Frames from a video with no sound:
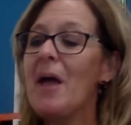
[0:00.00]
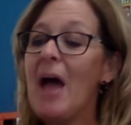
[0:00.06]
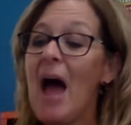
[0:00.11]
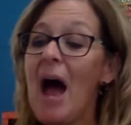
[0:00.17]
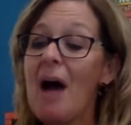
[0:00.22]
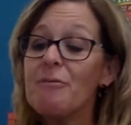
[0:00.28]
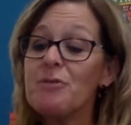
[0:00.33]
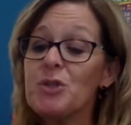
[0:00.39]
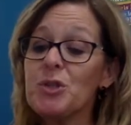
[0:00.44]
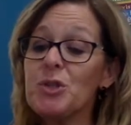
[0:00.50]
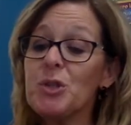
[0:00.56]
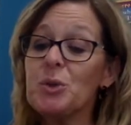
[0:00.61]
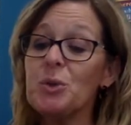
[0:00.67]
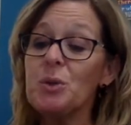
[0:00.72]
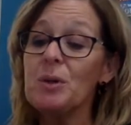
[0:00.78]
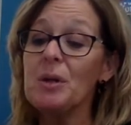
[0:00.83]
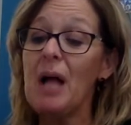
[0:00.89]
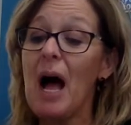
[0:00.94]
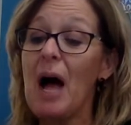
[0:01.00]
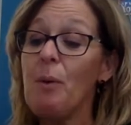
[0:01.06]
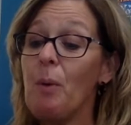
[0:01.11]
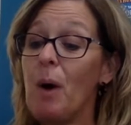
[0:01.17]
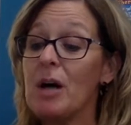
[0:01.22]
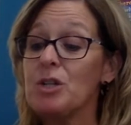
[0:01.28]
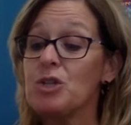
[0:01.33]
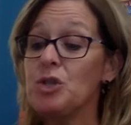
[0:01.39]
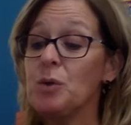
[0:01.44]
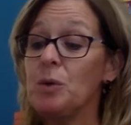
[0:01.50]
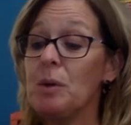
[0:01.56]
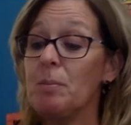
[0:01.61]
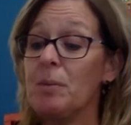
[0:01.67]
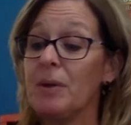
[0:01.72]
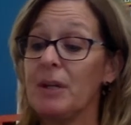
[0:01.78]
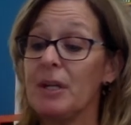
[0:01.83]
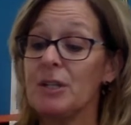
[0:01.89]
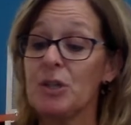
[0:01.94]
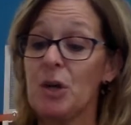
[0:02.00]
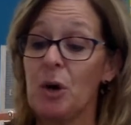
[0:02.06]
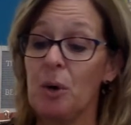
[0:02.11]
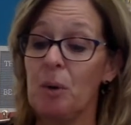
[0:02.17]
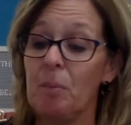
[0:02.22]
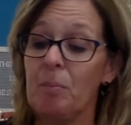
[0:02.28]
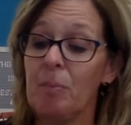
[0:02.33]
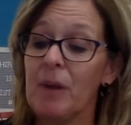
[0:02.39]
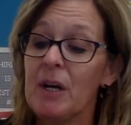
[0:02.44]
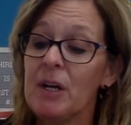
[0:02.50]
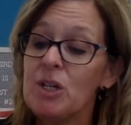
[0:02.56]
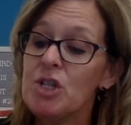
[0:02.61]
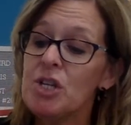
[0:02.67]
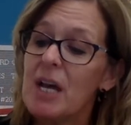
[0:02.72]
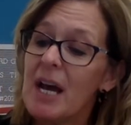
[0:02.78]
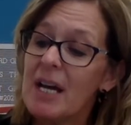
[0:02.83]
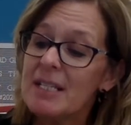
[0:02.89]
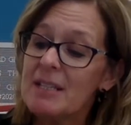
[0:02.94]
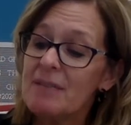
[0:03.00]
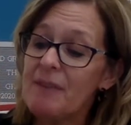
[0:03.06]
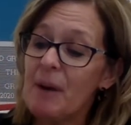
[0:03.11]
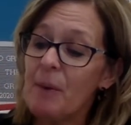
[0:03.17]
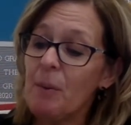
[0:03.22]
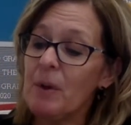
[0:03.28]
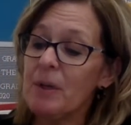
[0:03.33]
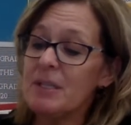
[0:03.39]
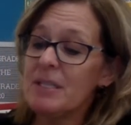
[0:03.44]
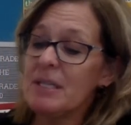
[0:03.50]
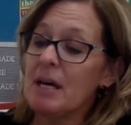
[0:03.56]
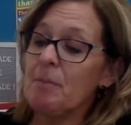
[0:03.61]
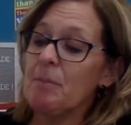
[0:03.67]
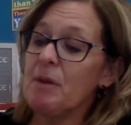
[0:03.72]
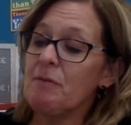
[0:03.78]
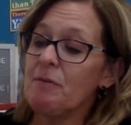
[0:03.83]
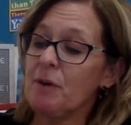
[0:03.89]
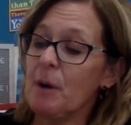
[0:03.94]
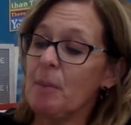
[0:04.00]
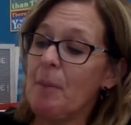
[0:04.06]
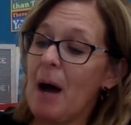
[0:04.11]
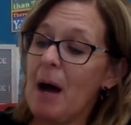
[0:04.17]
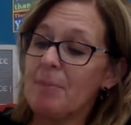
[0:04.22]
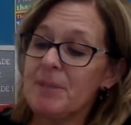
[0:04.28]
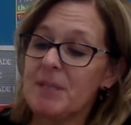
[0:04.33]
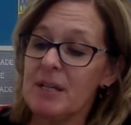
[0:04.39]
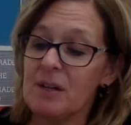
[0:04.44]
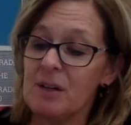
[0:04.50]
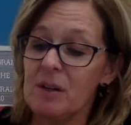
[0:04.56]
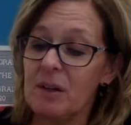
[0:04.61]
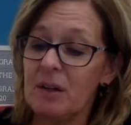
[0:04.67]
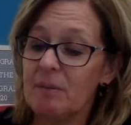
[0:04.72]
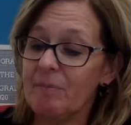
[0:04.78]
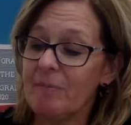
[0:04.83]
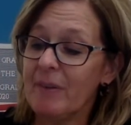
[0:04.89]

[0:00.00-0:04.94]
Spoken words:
After school, I walked Judy Billings home. She asked if I wanted to come in for a popsicle.